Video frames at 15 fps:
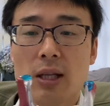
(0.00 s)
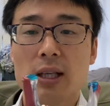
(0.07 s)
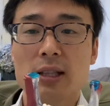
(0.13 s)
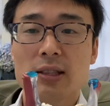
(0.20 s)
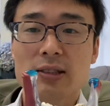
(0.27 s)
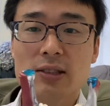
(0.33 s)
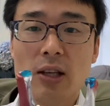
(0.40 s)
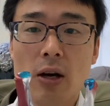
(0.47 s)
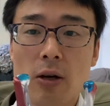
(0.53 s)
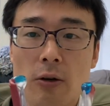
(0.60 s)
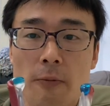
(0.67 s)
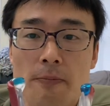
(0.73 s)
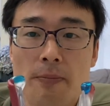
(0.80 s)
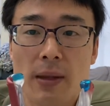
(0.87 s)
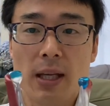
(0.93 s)
So,
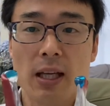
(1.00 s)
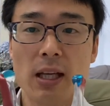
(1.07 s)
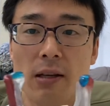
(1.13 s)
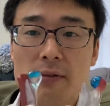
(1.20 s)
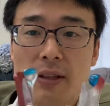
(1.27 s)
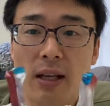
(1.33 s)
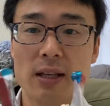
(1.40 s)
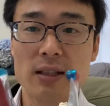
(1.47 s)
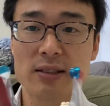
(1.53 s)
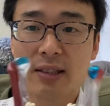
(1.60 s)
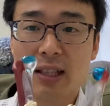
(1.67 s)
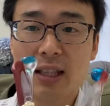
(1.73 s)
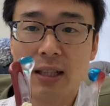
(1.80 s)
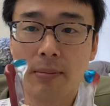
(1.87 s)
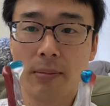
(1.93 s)
if there are
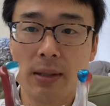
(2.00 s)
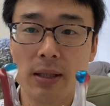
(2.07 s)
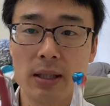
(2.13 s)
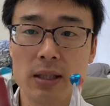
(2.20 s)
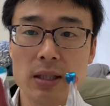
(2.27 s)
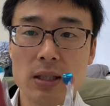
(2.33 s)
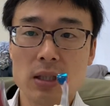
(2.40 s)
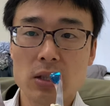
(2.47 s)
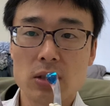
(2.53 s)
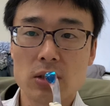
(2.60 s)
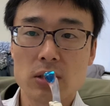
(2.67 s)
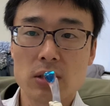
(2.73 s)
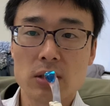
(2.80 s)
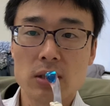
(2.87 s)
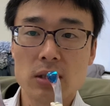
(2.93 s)
some
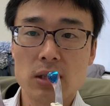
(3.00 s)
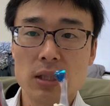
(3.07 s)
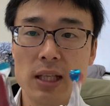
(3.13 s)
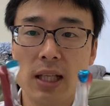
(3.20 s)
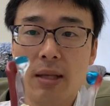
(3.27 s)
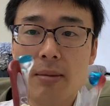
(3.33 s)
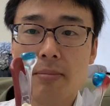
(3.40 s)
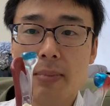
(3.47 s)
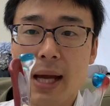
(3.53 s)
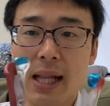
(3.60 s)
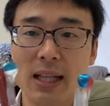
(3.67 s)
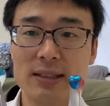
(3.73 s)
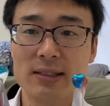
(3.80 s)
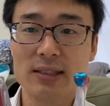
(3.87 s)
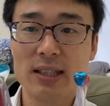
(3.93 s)

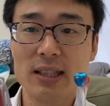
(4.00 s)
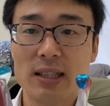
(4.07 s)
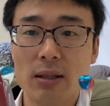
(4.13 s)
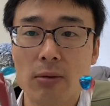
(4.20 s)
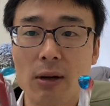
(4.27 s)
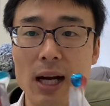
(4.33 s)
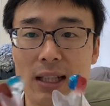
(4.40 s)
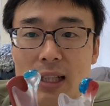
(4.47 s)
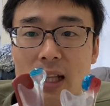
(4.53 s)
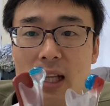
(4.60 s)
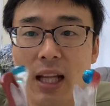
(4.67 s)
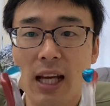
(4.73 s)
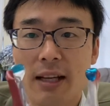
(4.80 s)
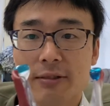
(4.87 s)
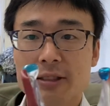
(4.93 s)
imbalance in the right and
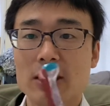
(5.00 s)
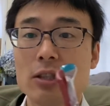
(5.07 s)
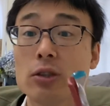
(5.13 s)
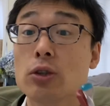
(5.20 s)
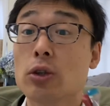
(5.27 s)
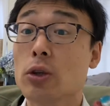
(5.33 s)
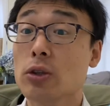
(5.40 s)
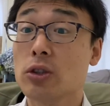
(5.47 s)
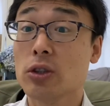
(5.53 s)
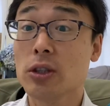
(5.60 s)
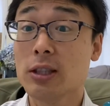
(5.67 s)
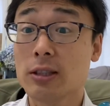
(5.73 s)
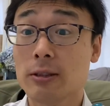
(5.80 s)
left jaw joint,